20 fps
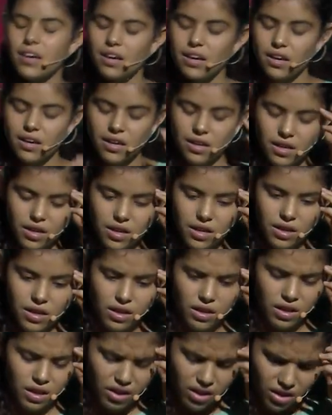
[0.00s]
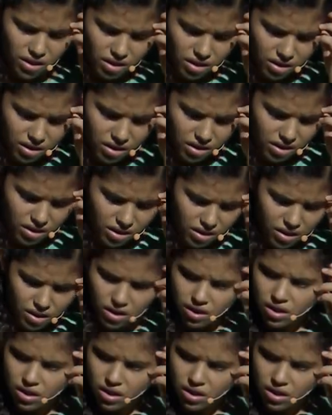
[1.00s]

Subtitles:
Nobody speaks.